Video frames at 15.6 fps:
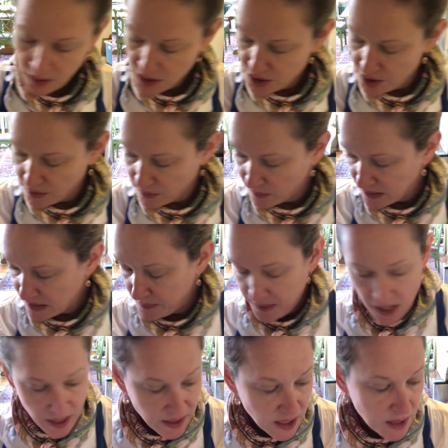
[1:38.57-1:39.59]
doing a
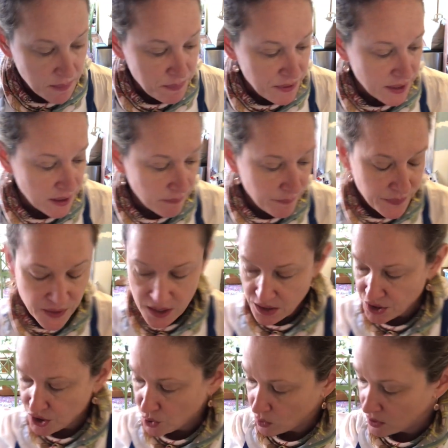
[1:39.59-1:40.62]
recipe. I keep the
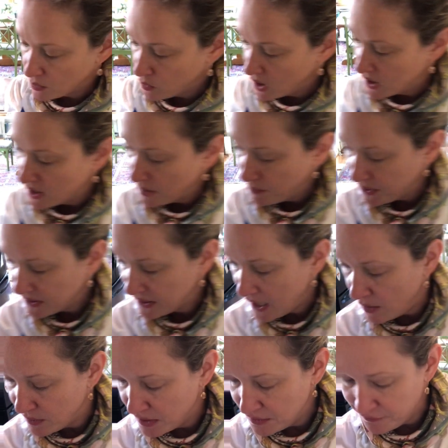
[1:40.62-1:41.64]
shorter one and I put
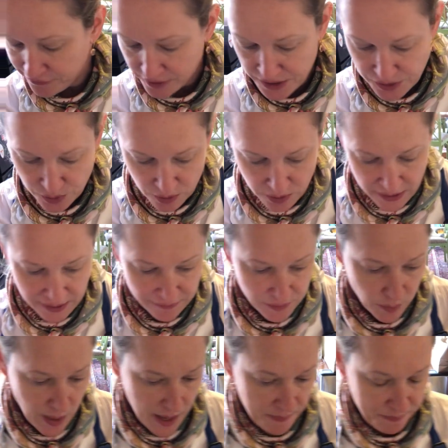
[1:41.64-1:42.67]
that one in the freezer or I give it
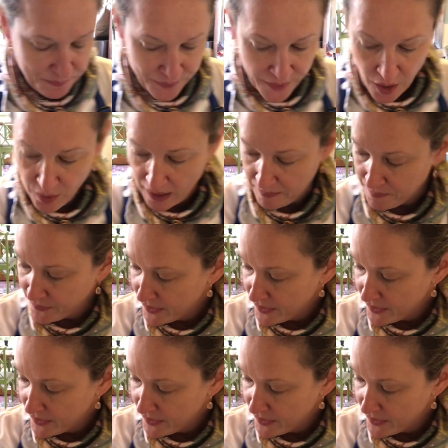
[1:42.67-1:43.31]
away. Okay,